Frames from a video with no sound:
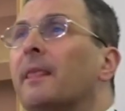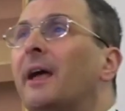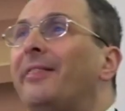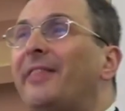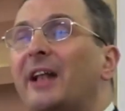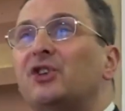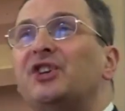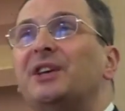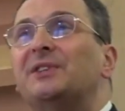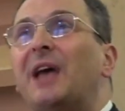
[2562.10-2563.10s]
And then
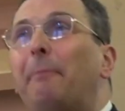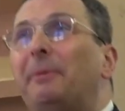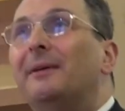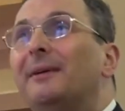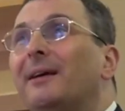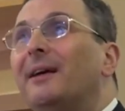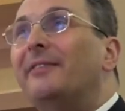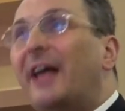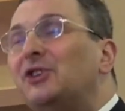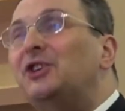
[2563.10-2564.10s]
she is happy.
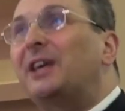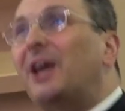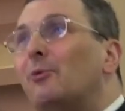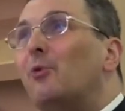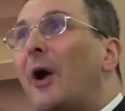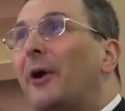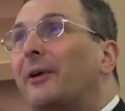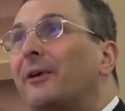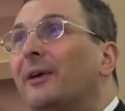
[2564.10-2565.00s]
Then she can work.